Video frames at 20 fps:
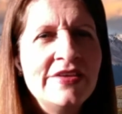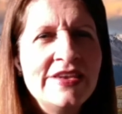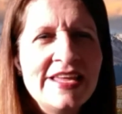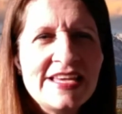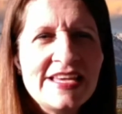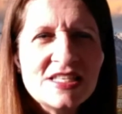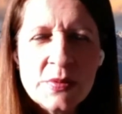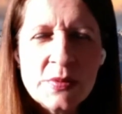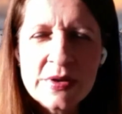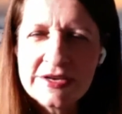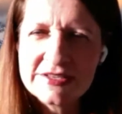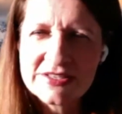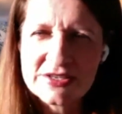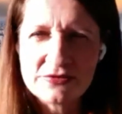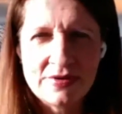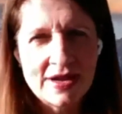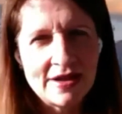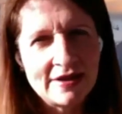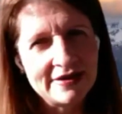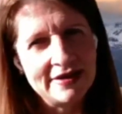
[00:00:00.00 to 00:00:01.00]
The next one is
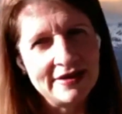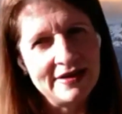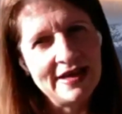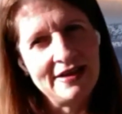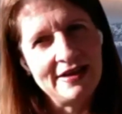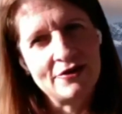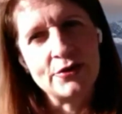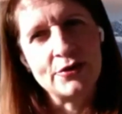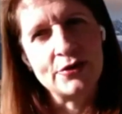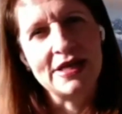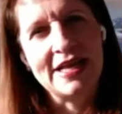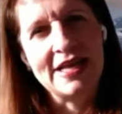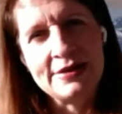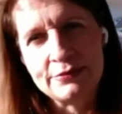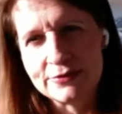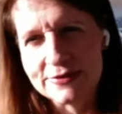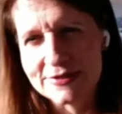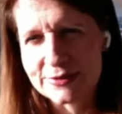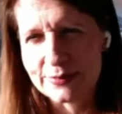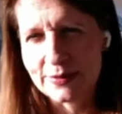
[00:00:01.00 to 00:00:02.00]
around inadequate
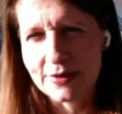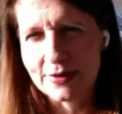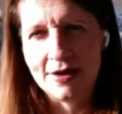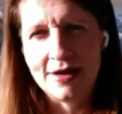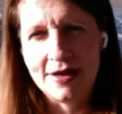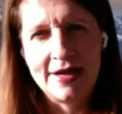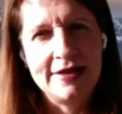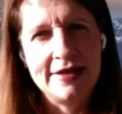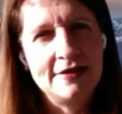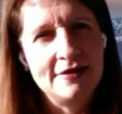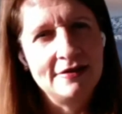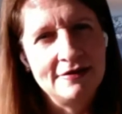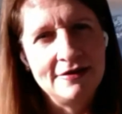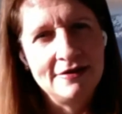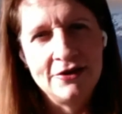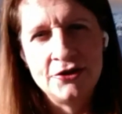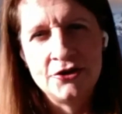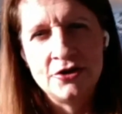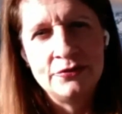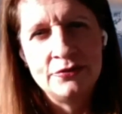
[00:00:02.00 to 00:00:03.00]
labour supply,
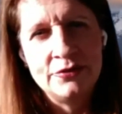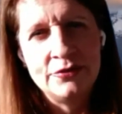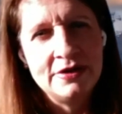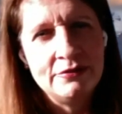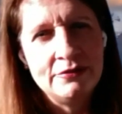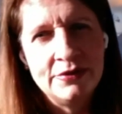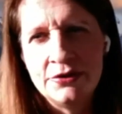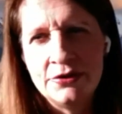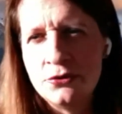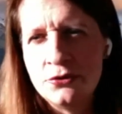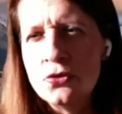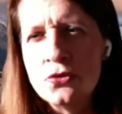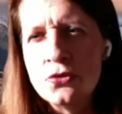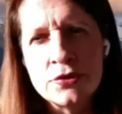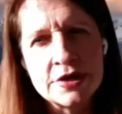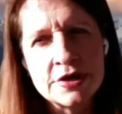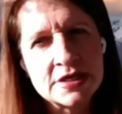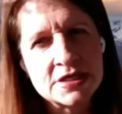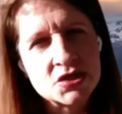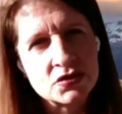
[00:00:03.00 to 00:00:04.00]
and we
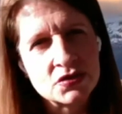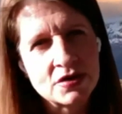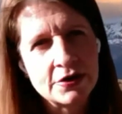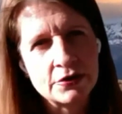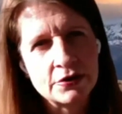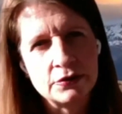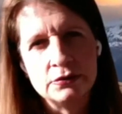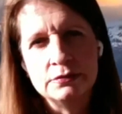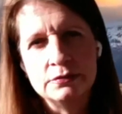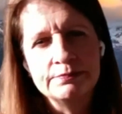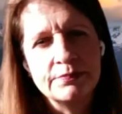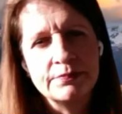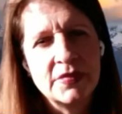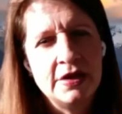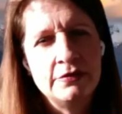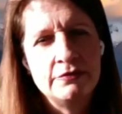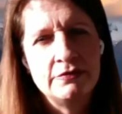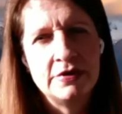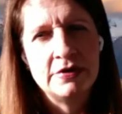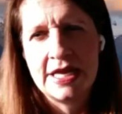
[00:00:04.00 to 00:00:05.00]
already struggle
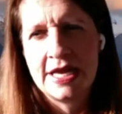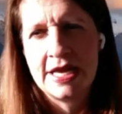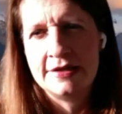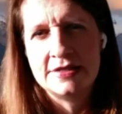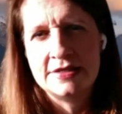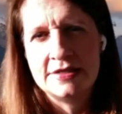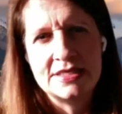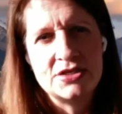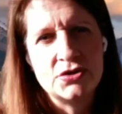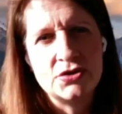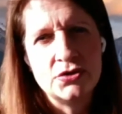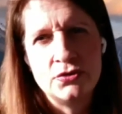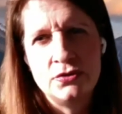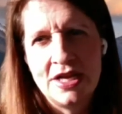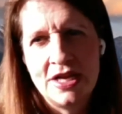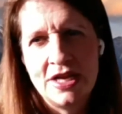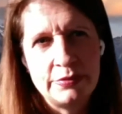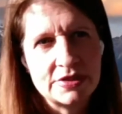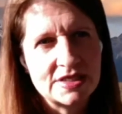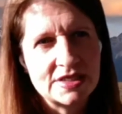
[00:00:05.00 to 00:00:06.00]
in regards to
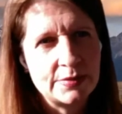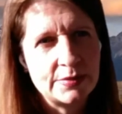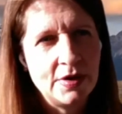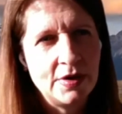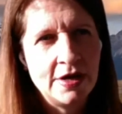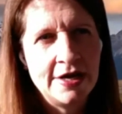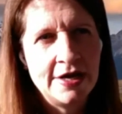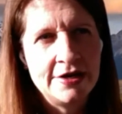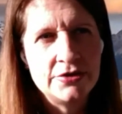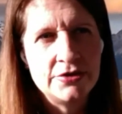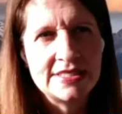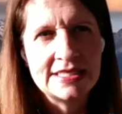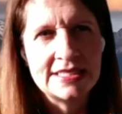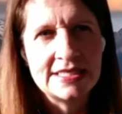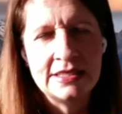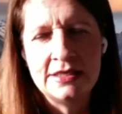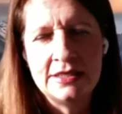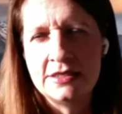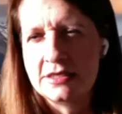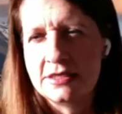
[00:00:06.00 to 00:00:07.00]
labour supply in New
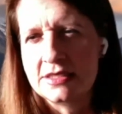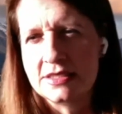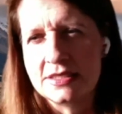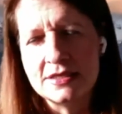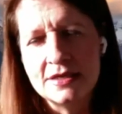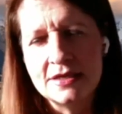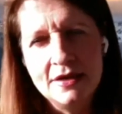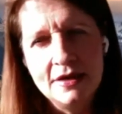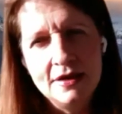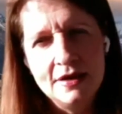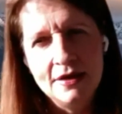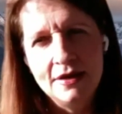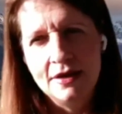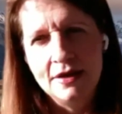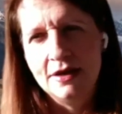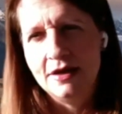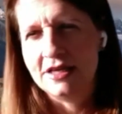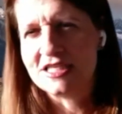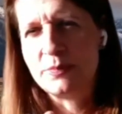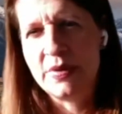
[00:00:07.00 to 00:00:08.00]
Zealand.
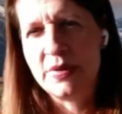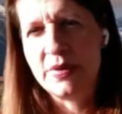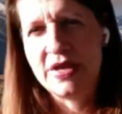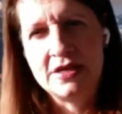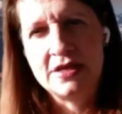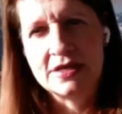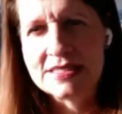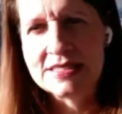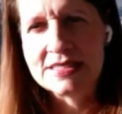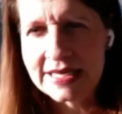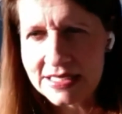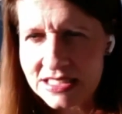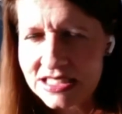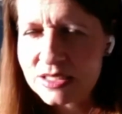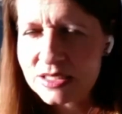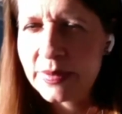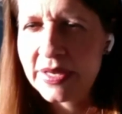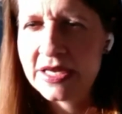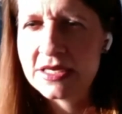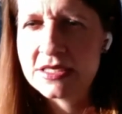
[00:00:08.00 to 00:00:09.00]
It's been
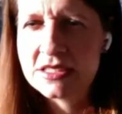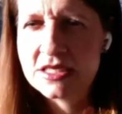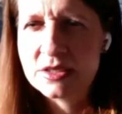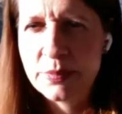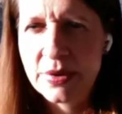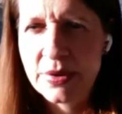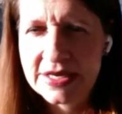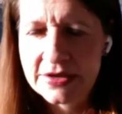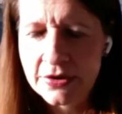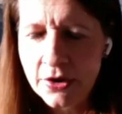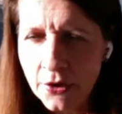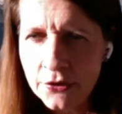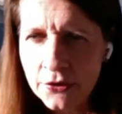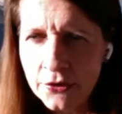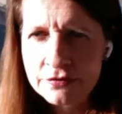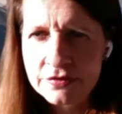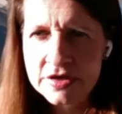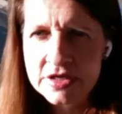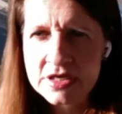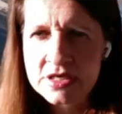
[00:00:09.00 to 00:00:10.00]
exacerbated by
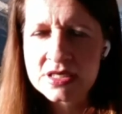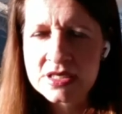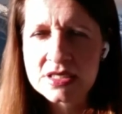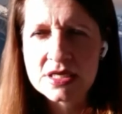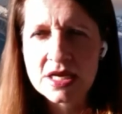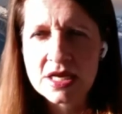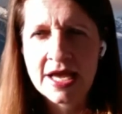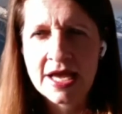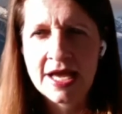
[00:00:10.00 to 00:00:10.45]
COVID,